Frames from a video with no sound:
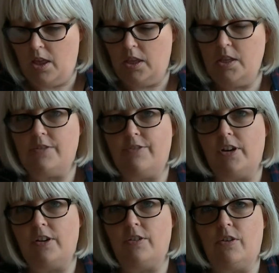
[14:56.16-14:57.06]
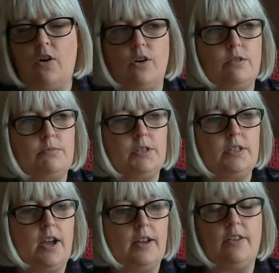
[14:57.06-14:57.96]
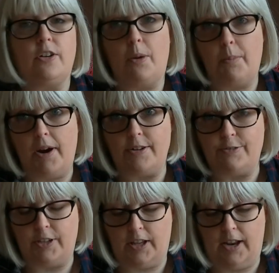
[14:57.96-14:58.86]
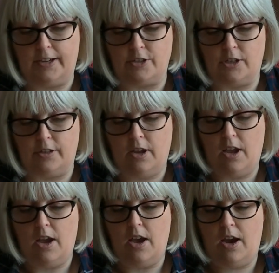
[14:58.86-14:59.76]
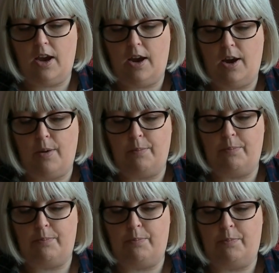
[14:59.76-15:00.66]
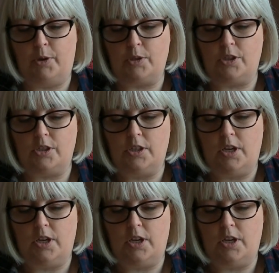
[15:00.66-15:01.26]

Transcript: These are for another autumn design. They're not part of the collection, but